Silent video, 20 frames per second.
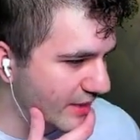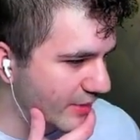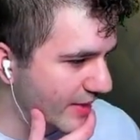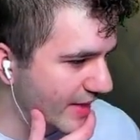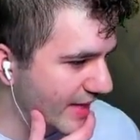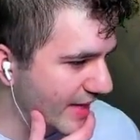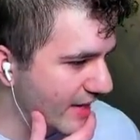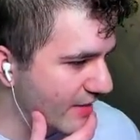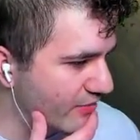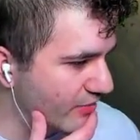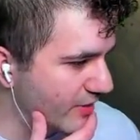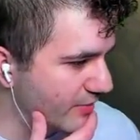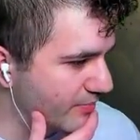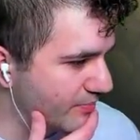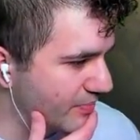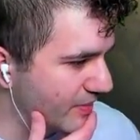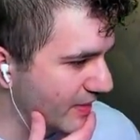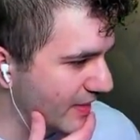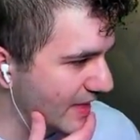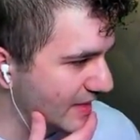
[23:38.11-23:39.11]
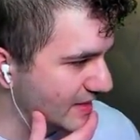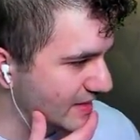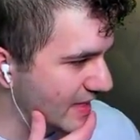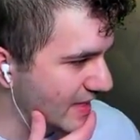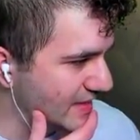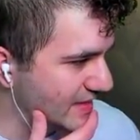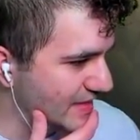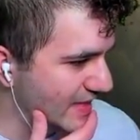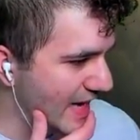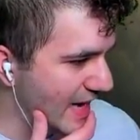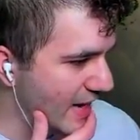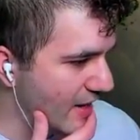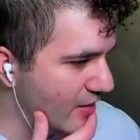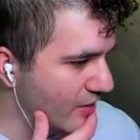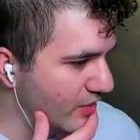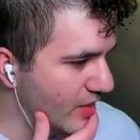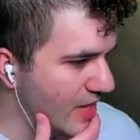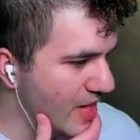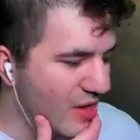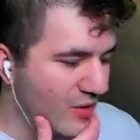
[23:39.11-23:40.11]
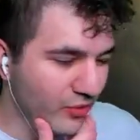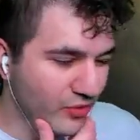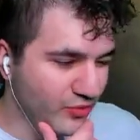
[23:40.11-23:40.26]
we can't really place that down, which